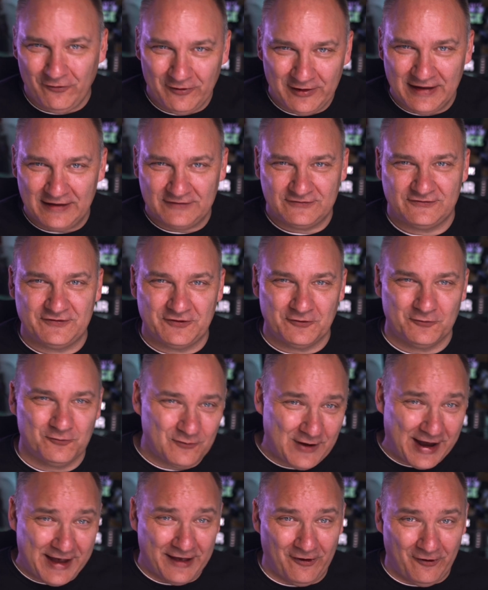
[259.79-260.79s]
hits the
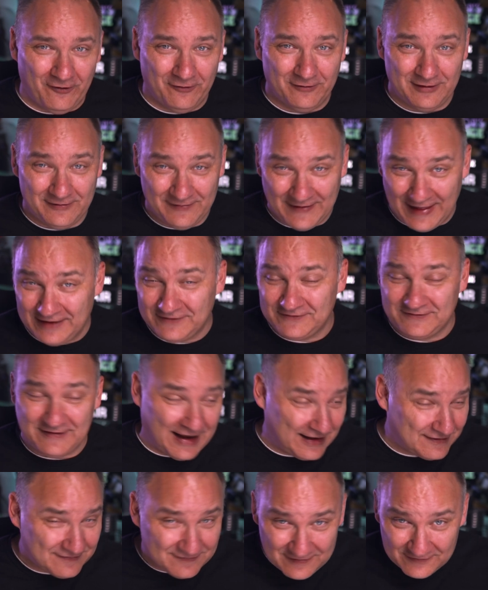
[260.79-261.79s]
rail, and that's
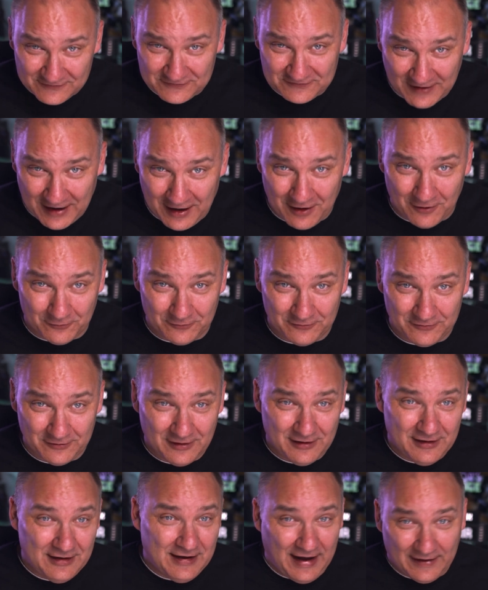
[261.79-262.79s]
at the sound.
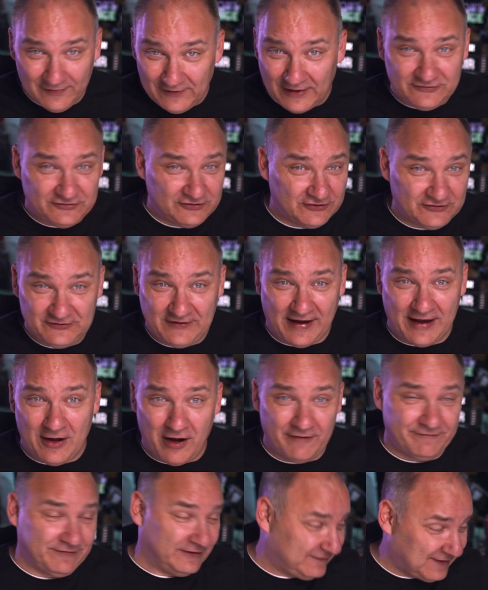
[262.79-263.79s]
And let's just state
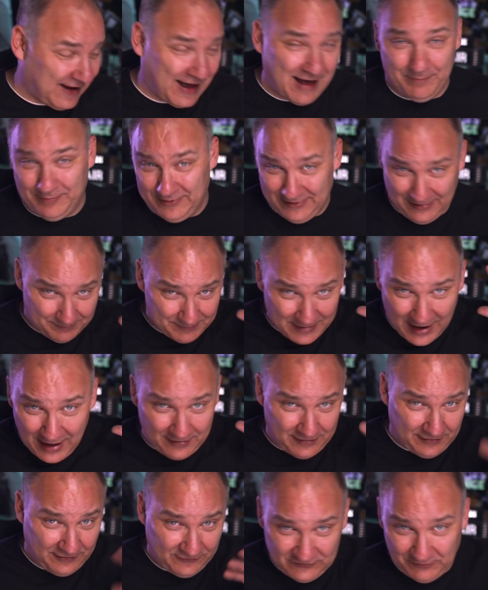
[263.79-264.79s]
off the top, and I'm not
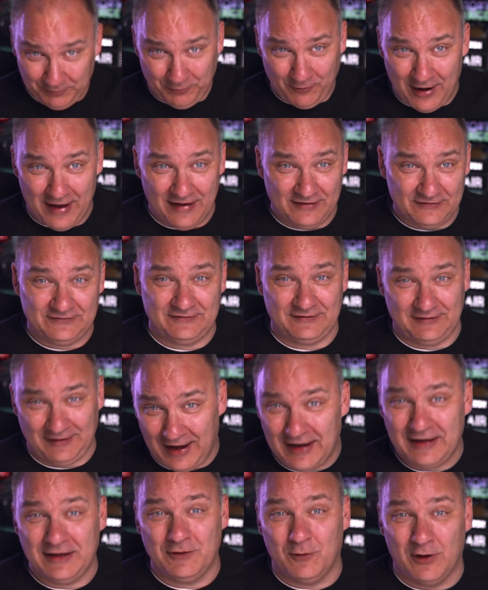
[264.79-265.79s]
going to surprise
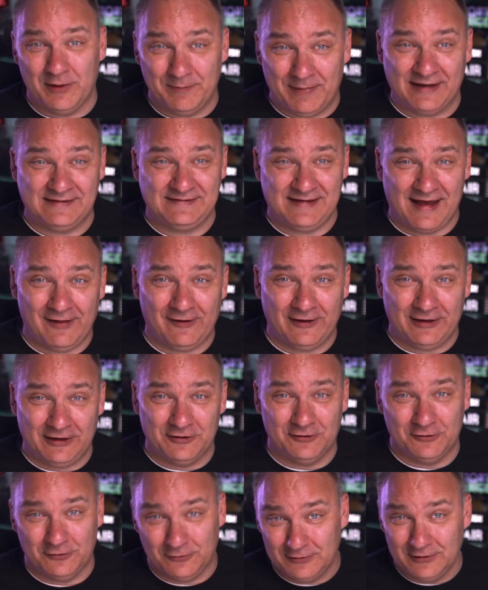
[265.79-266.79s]
anyone by telling
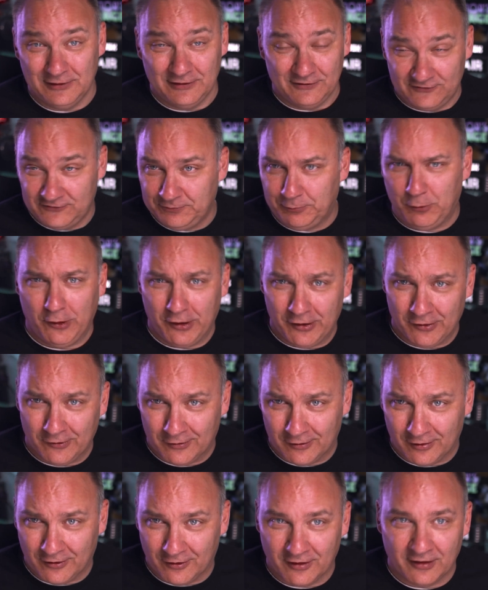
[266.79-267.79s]
you, spoiler
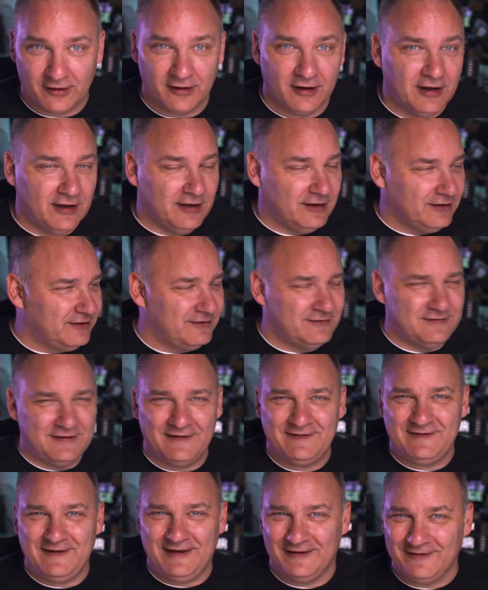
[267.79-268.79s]
alert,
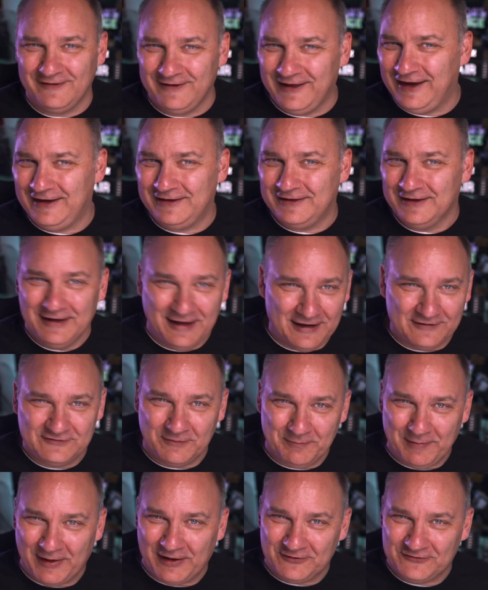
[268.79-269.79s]
that the Elite is a
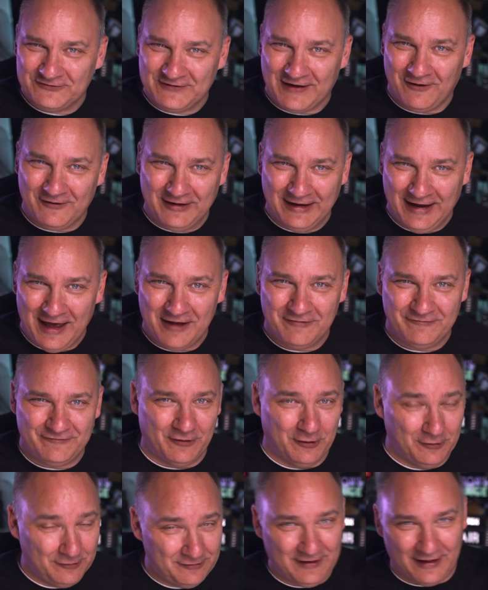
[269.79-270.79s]
better sounding
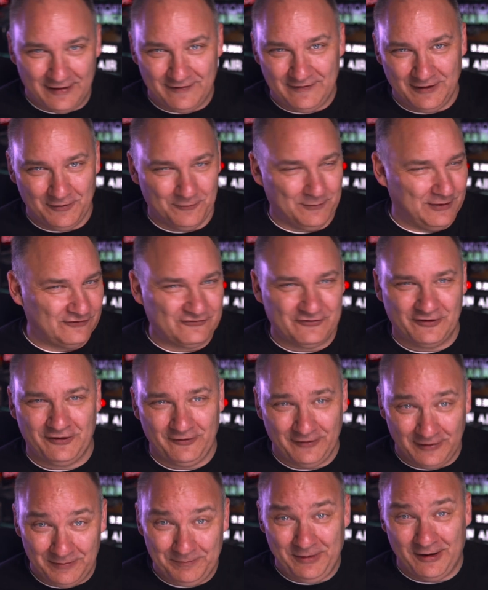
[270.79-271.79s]
headphone than the original
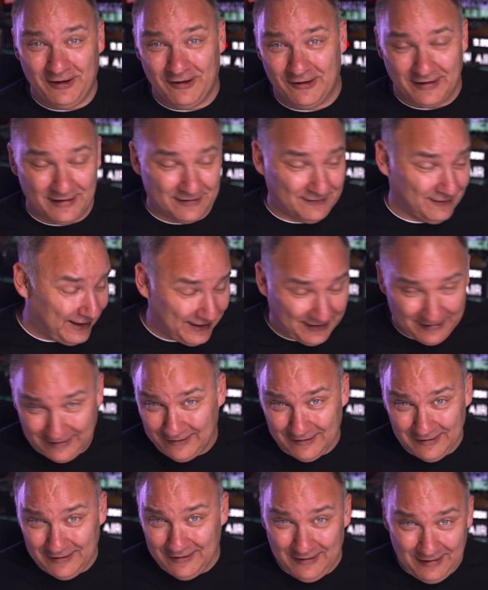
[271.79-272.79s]
Empyrean. Like,
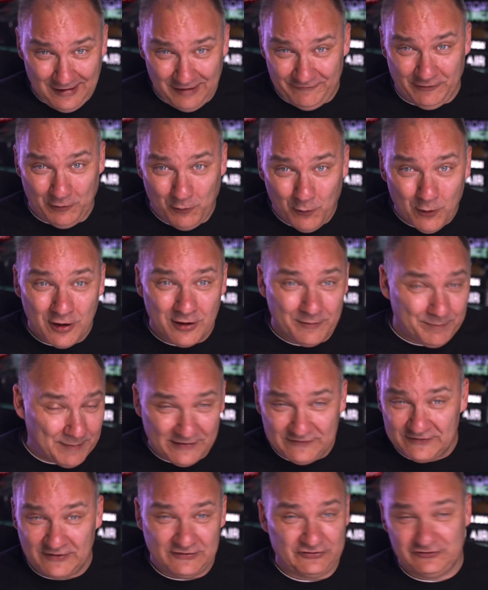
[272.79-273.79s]
if it weren't,
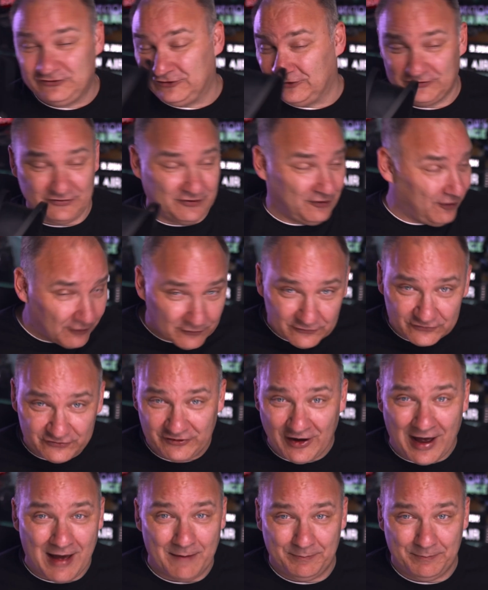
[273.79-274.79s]
Meze should just close shop